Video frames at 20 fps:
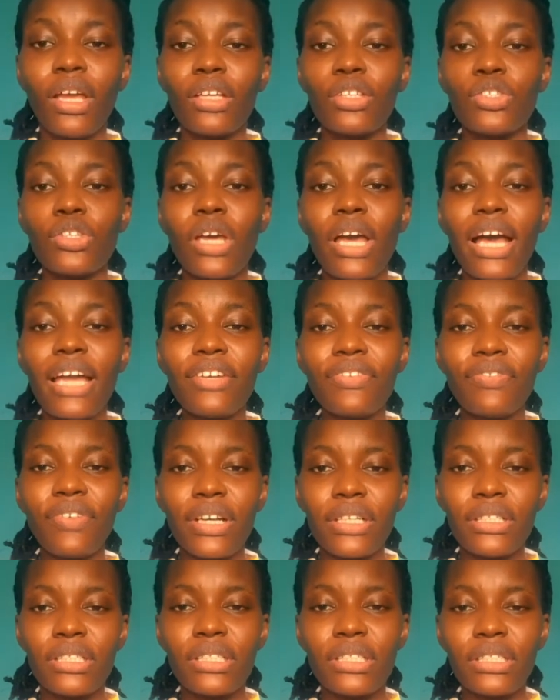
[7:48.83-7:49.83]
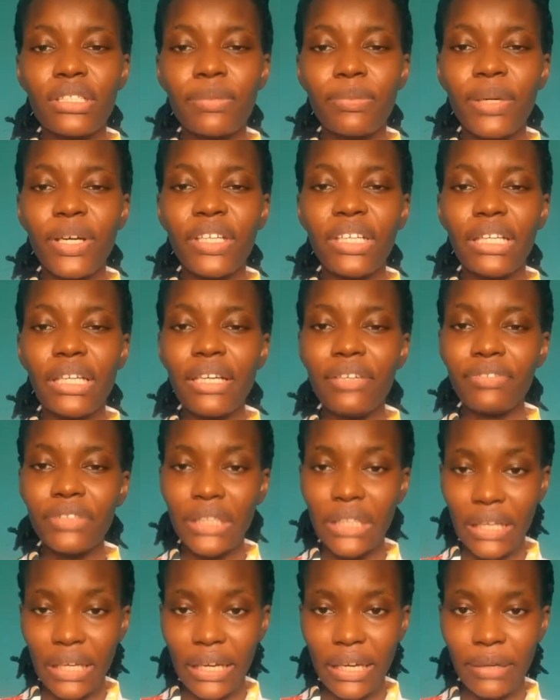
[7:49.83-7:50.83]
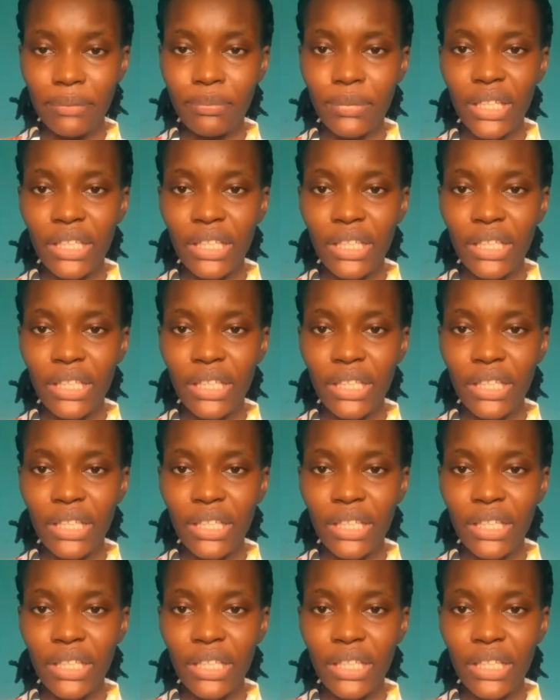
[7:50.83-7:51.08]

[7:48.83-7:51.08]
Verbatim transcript: So I had a vaccine at about 11 a.m.